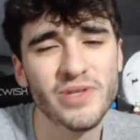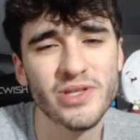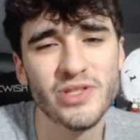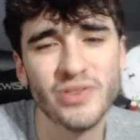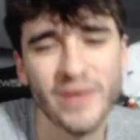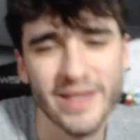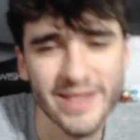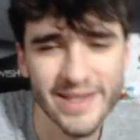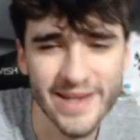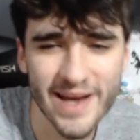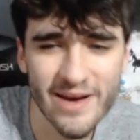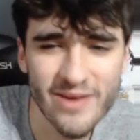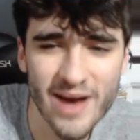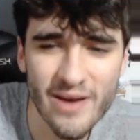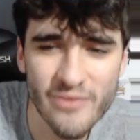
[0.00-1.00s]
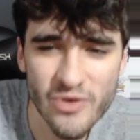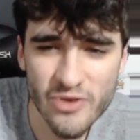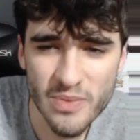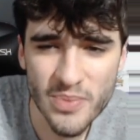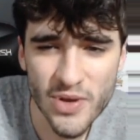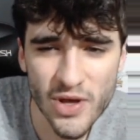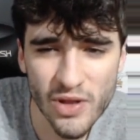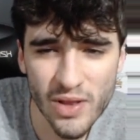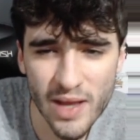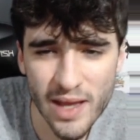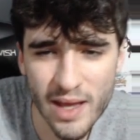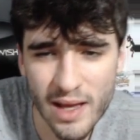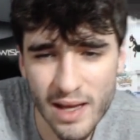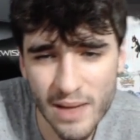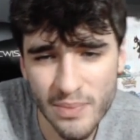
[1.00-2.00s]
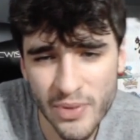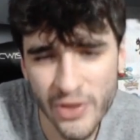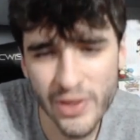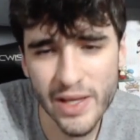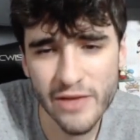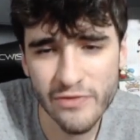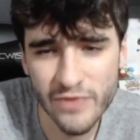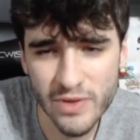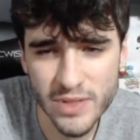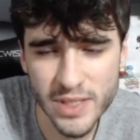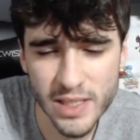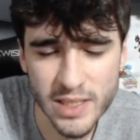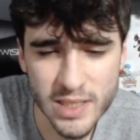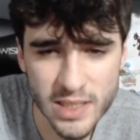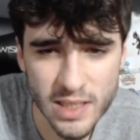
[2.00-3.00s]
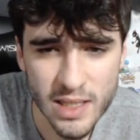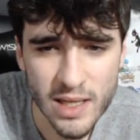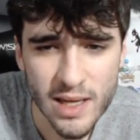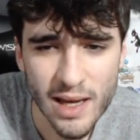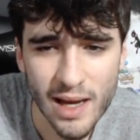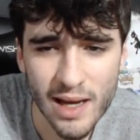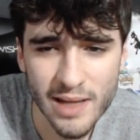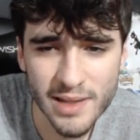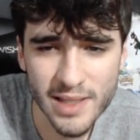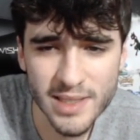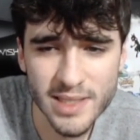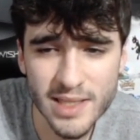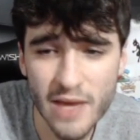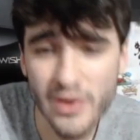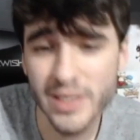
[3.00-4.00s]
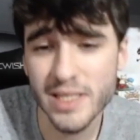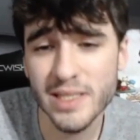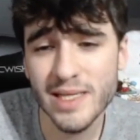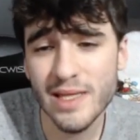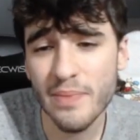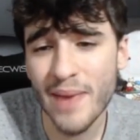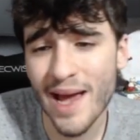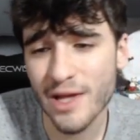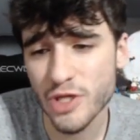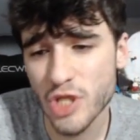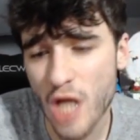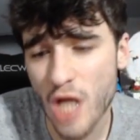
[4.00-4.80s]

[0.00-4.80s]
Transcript: to Twitter now, and we're with Pearl Enthusiast. They said there is indeed a patch